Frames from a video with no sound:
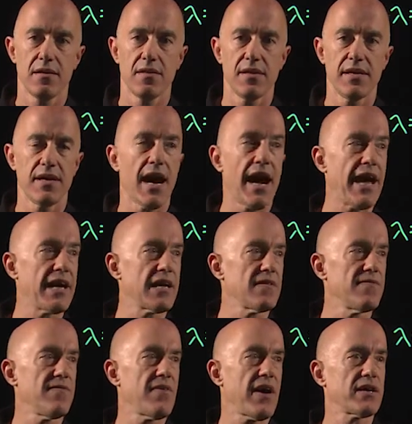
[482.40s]
the
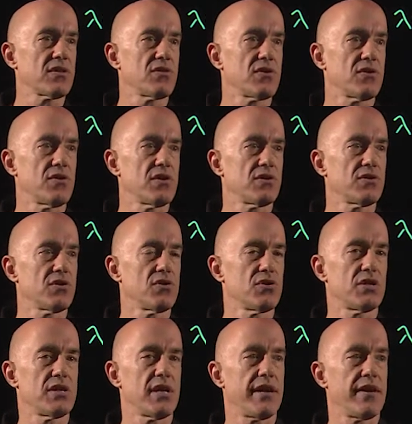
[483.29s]
eigenvector
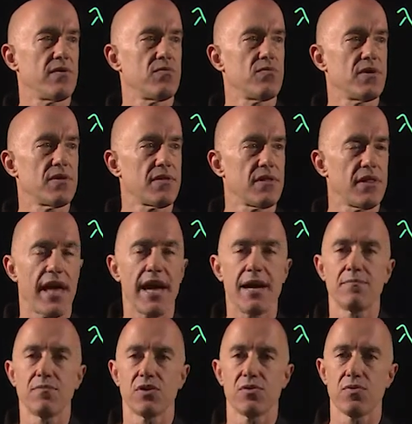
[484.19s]
associated with
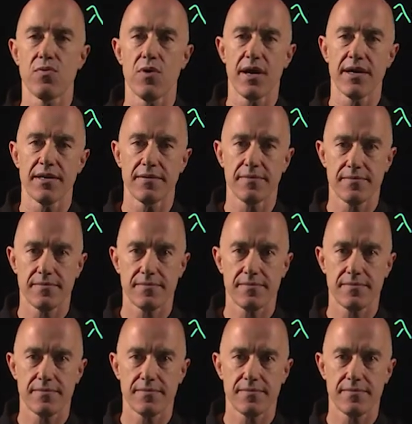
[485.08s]
lambda 1.